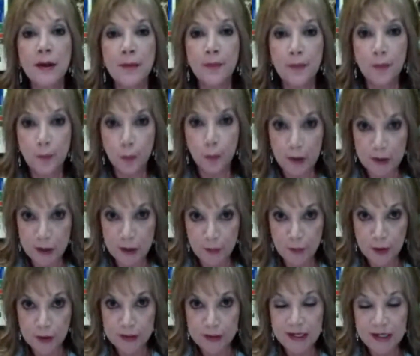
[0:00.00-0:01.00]
press your fingers
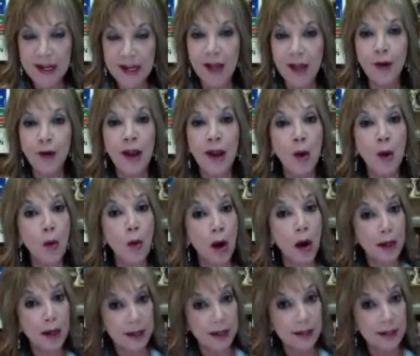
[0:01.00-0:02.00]
together, and walk
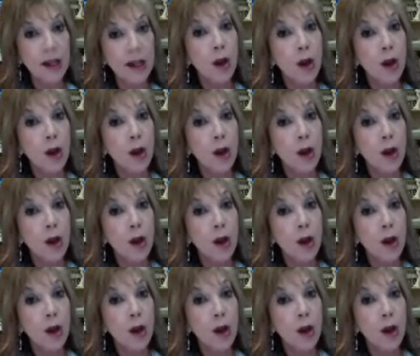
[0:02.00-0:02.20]
in